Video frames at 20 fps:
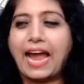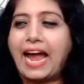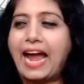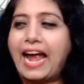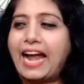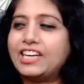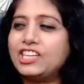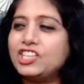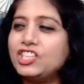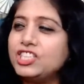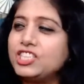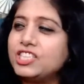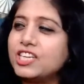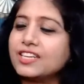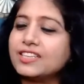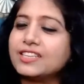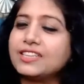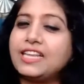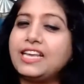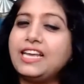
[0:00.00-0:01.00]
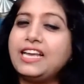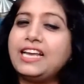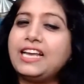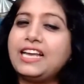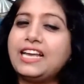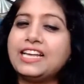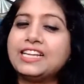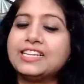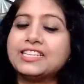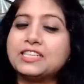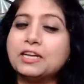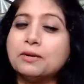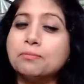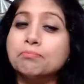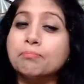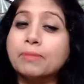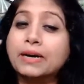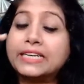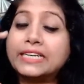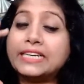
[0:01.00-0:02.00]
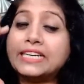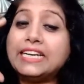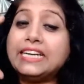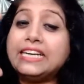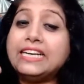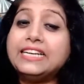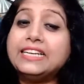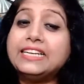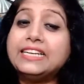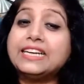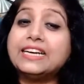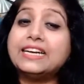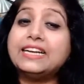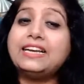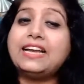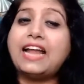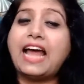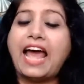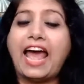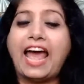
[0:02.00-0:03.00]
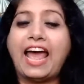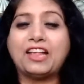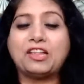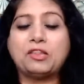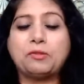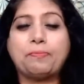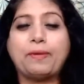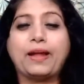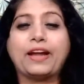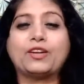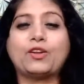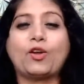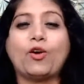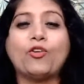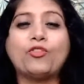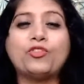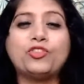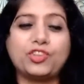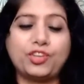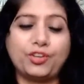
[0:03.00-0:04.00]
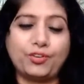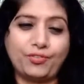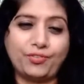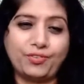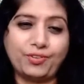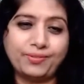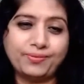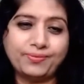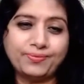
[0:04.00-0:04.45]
and Shakti is the material aspect of Shiva.